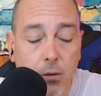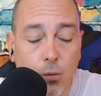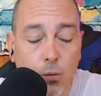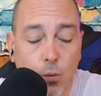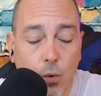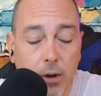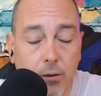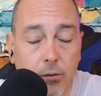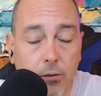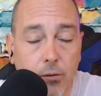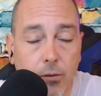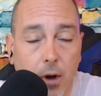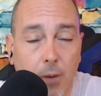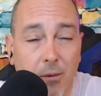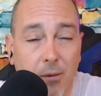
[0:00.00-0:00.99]
with
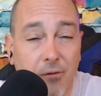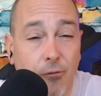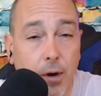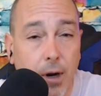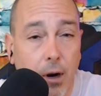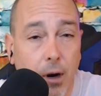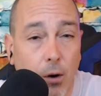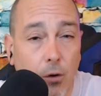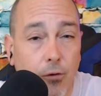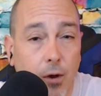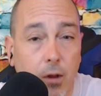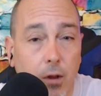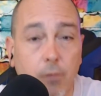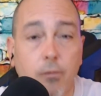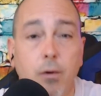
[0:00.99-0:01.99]
my friend Eric
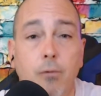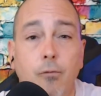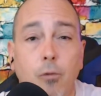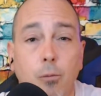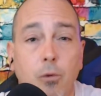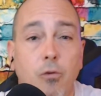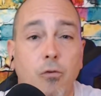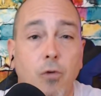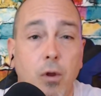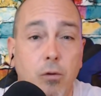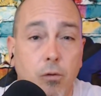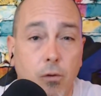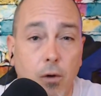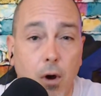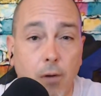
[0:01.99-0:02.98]
Sullivan from Consent to
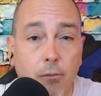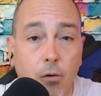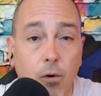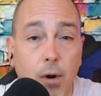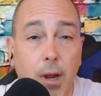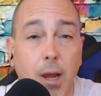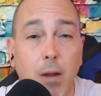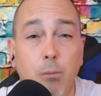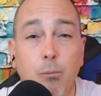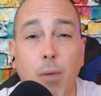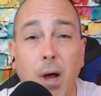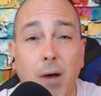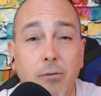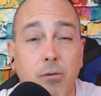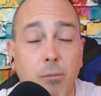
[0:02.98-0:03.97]
the Governed and
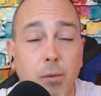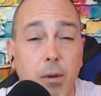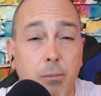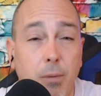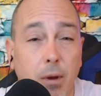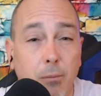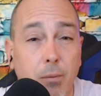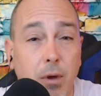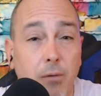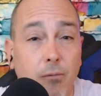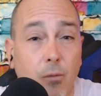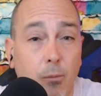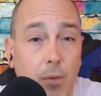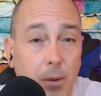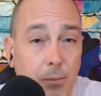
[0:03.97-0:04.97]
possibly Pimpy
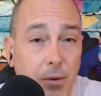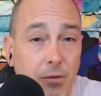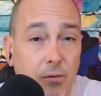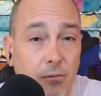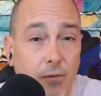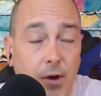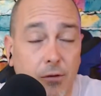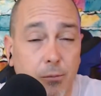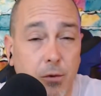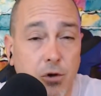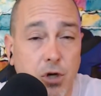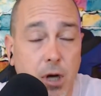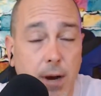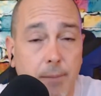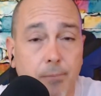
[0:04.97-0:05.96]
from Pimpy's Investment
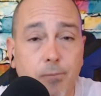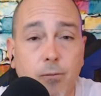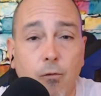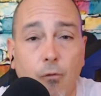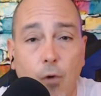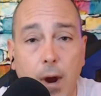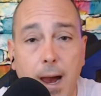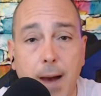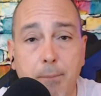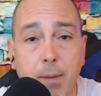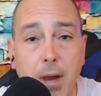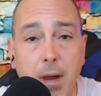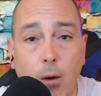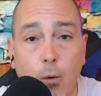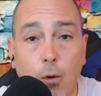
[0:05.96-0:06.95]
Chat for a
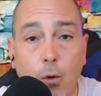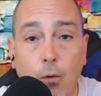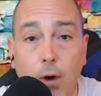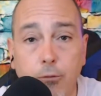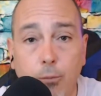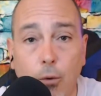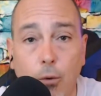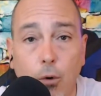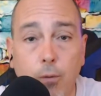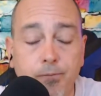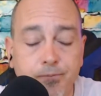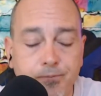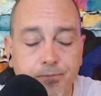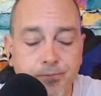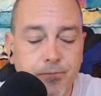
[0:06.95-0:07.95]
happy hour rice bowl
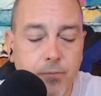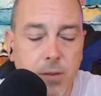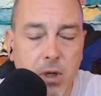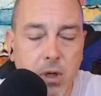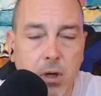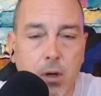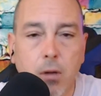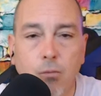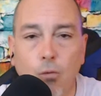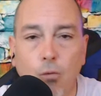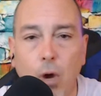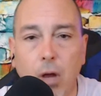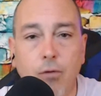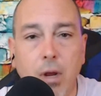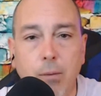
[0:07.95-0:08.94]

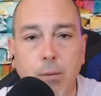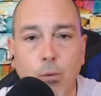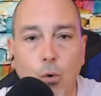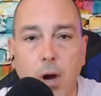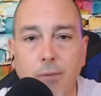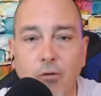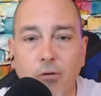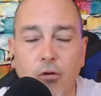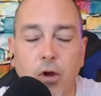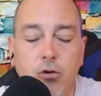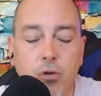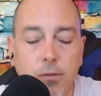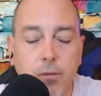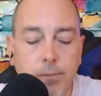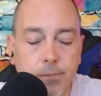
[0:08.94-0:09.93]
roundtable
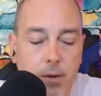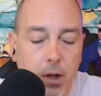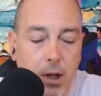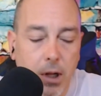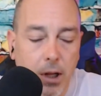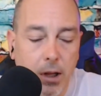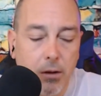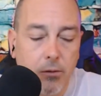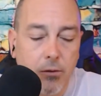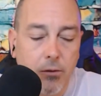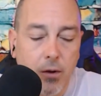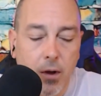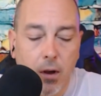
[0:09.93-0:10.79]
conversation. And